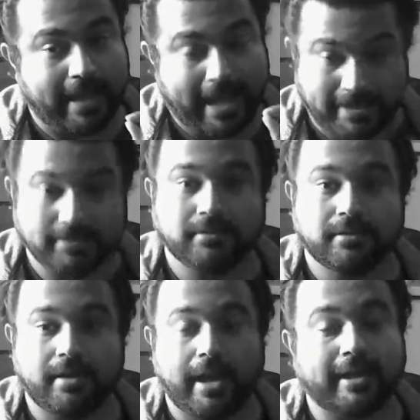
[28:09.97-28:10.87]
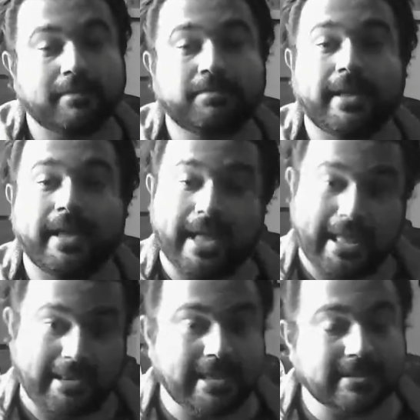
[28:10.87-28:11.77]
And I can play
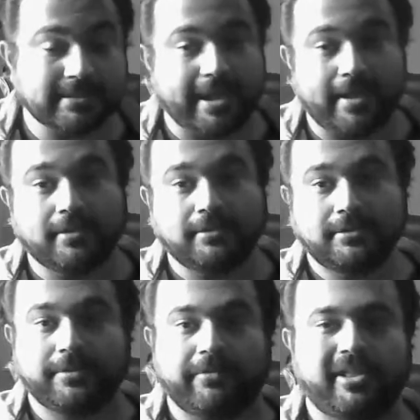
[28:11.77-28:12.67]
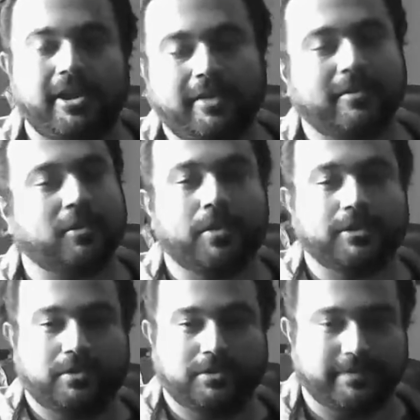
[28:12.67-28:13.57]
any scale without even
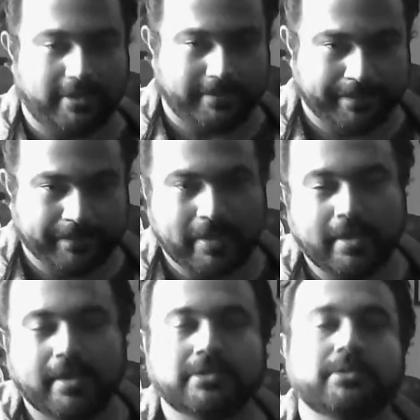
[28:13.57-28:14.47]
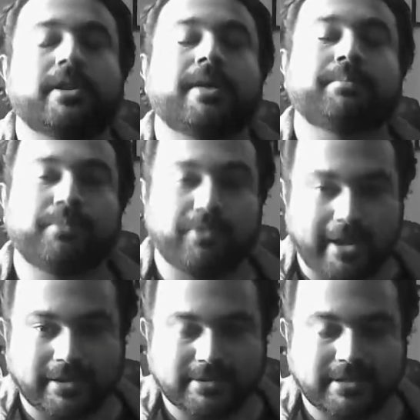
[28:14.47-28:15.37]
knowing the notes. So what I'm
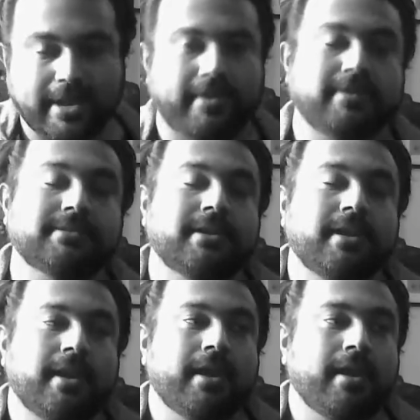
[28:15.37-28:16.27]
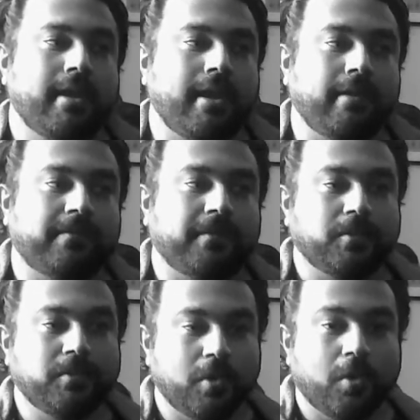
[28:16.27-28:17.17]
trying to say is, if
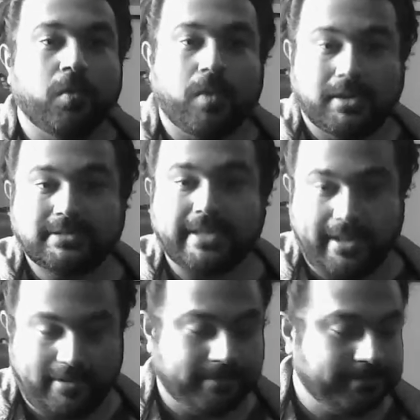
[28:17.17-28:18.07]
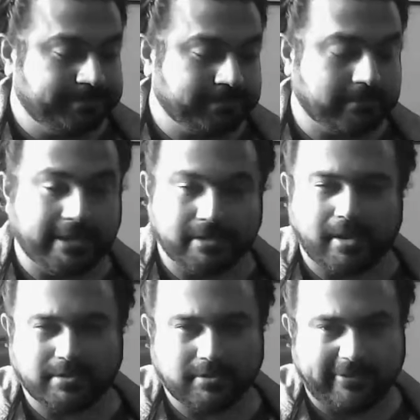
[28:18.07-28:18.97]
you know one scale,
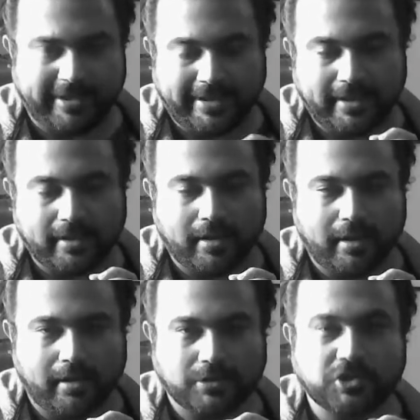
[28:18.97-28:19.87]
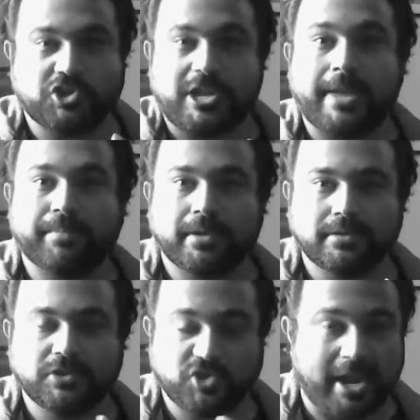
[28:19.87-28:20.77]
guitar is a very
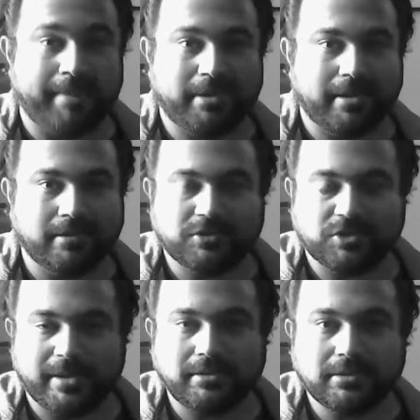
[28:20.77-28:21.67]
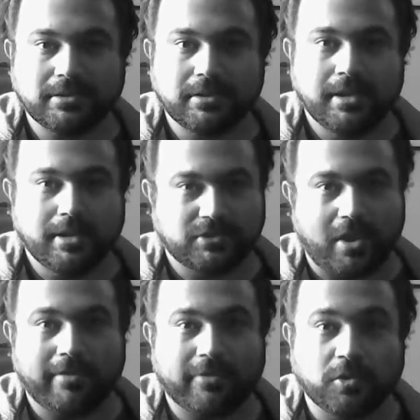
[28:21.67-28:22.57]
shaped instrument. So
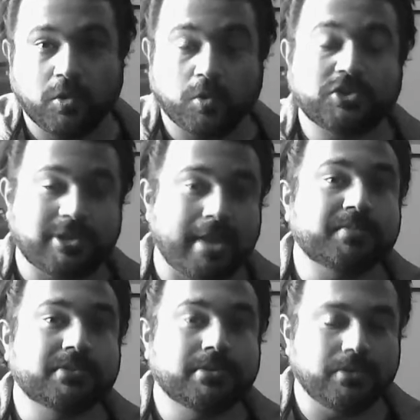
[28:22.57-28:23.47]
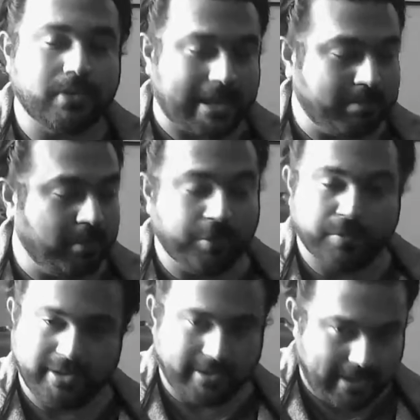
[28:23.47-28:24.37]
if you know shapes, you can
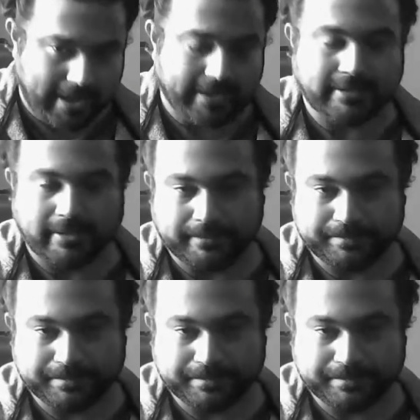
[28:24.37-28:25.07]
maneuver the entire guitar.